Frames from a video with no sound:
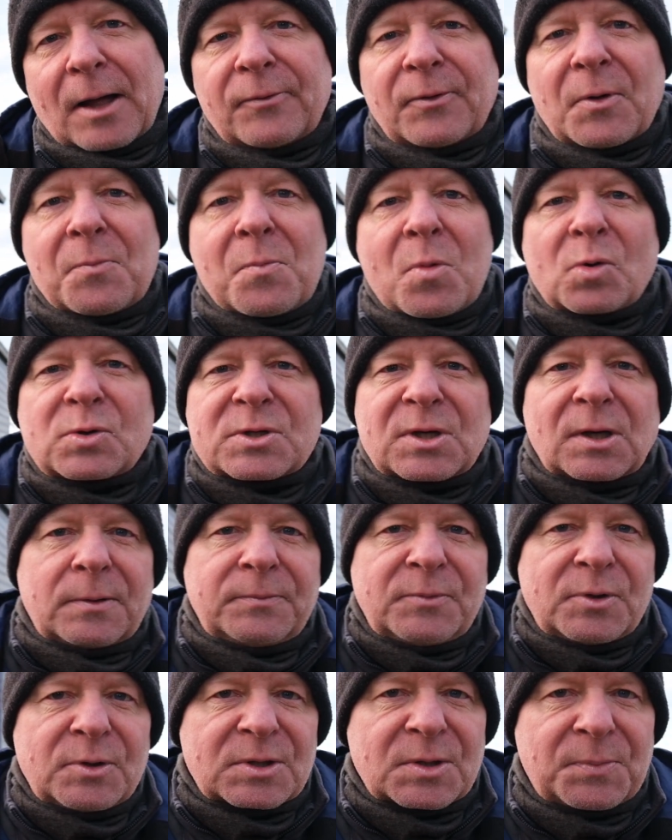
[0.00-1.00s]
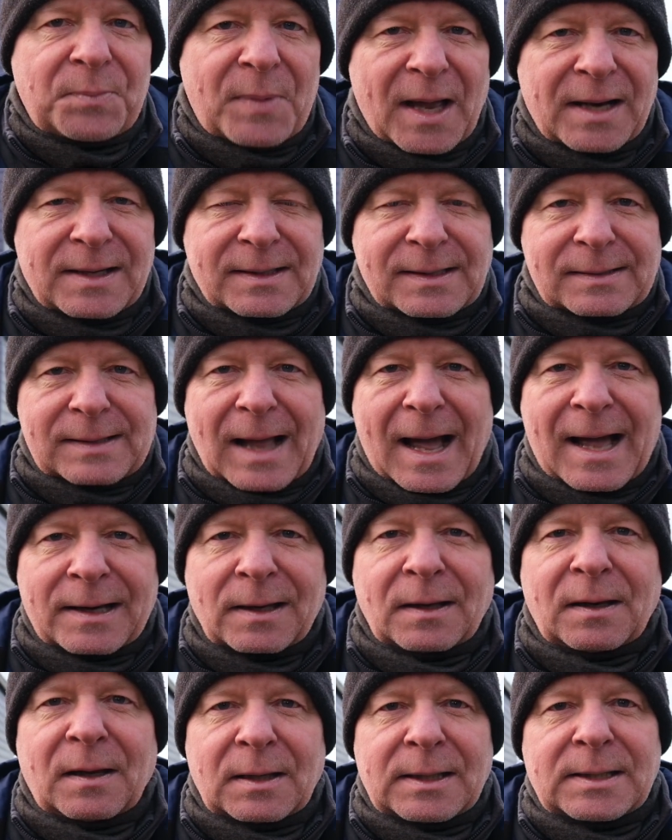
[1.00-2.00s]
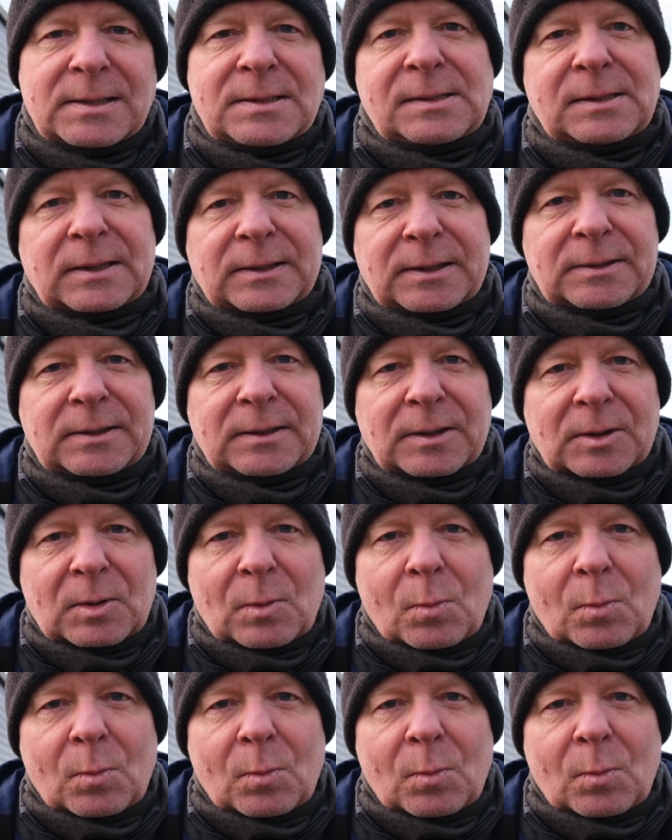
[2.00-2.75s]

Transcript: more time you spend analysing